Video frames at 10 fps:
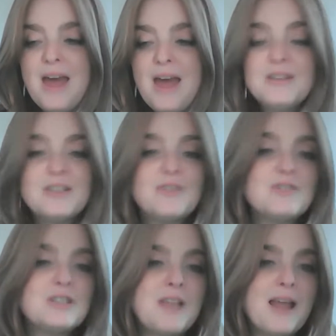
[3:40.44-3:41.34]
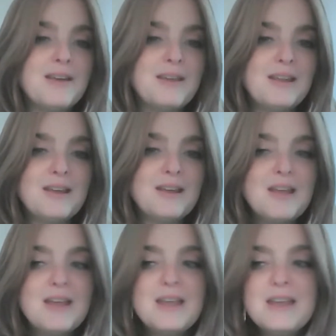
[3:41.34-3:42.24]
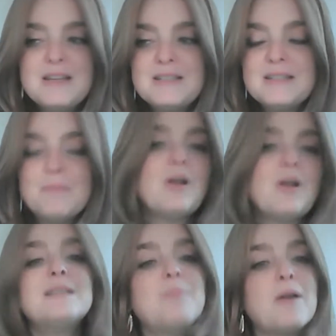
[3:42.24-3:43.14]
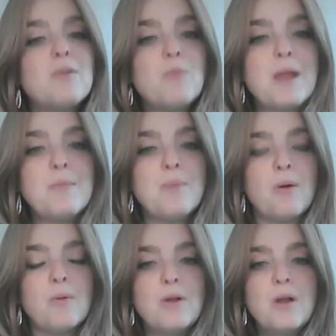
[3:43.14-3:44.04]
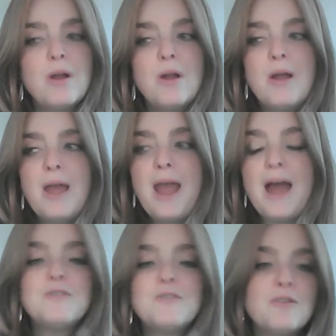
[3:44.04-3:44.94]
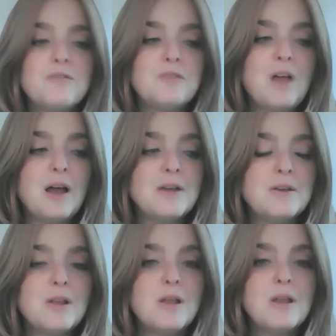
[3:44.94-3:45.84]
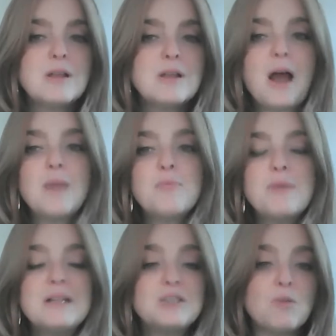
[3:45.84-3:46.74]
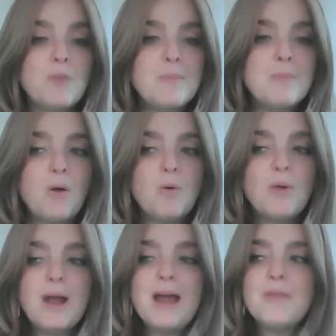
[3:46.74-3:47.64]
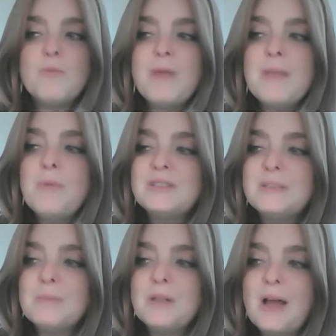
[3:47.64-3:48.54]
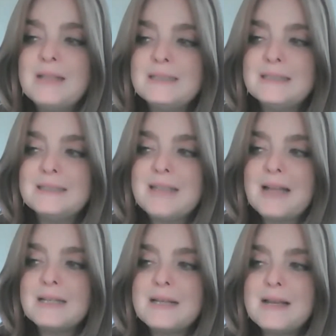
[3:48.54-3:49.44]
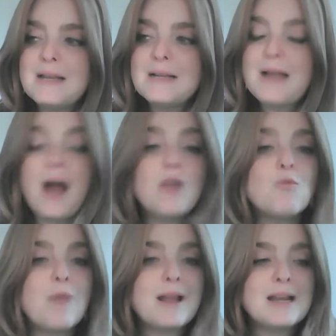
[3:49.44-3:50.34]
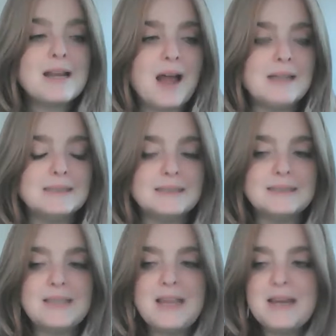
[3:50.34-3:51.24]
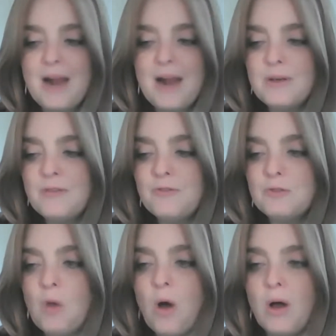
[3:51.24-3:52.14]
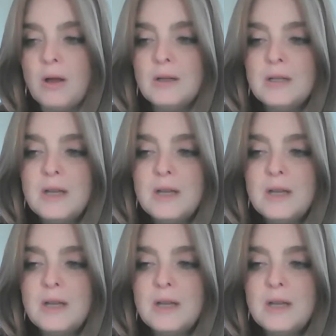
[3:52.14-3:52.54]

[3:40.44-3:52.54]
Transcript: and this understanding is symbolized by the rainbow after the flood god brings a rainbow and the rainbow symbolizes that God recognizes the inherent flaw